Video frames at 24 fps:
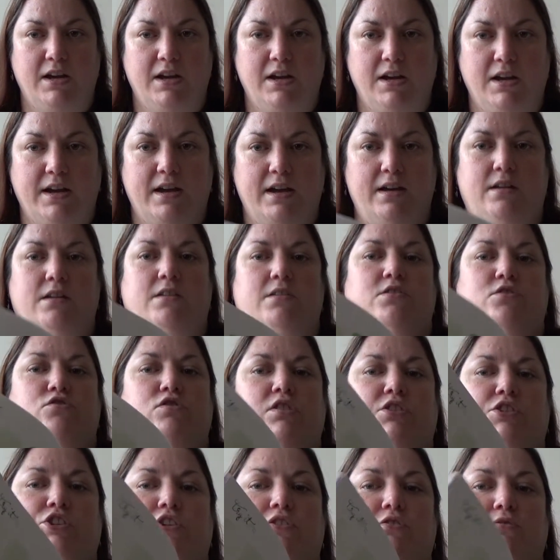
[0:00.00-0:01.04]
you get an
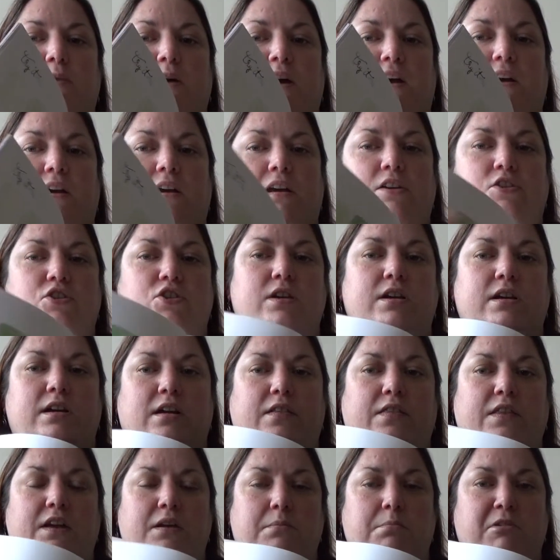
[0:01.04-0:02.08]
instructional page
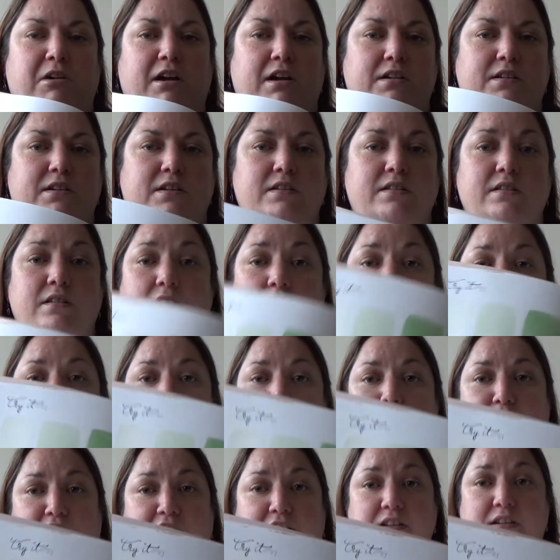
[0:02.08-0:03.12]
and then a practice, and this is
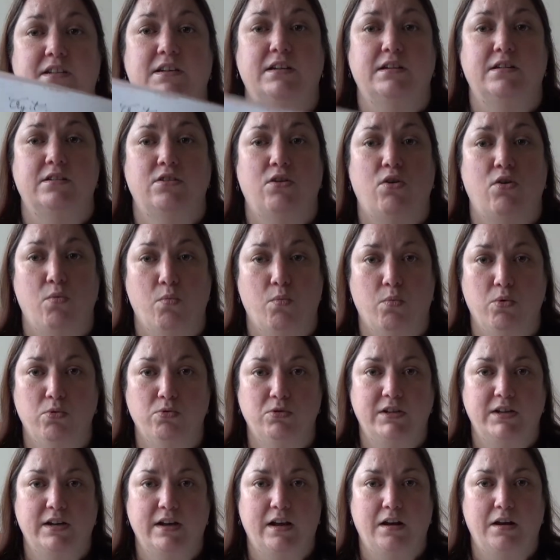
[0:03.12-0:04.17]
printed on
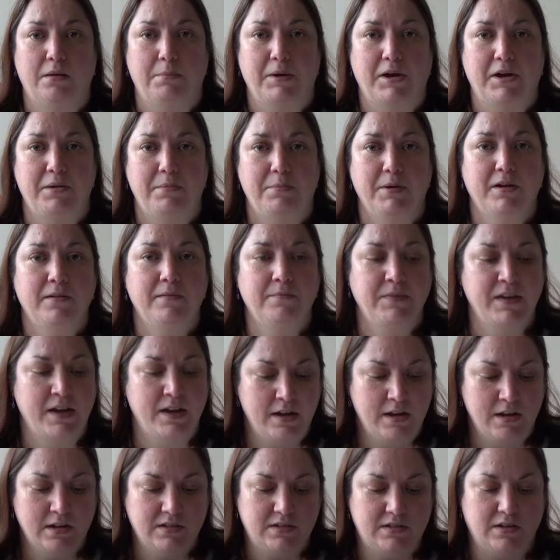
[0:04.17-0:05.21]
watercolour paper,
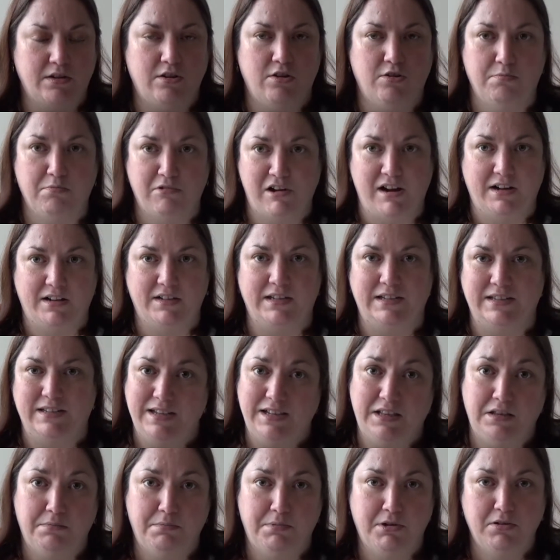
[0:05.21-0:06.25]
so you practice
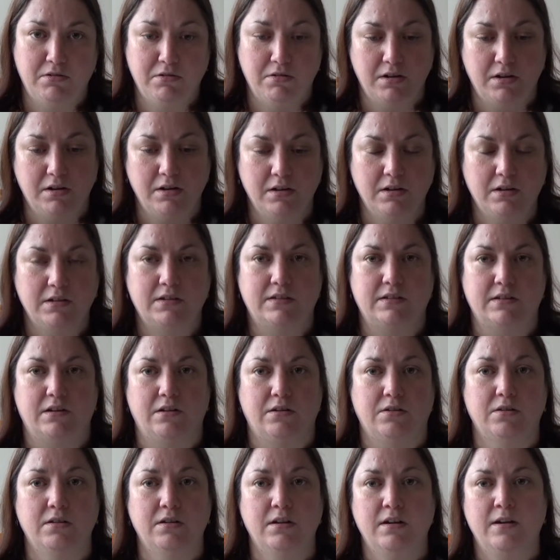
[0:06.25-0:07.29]
in the book.
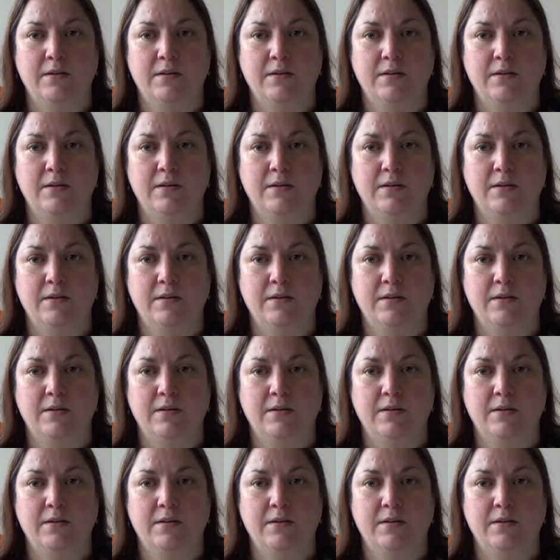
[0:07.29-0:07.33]
So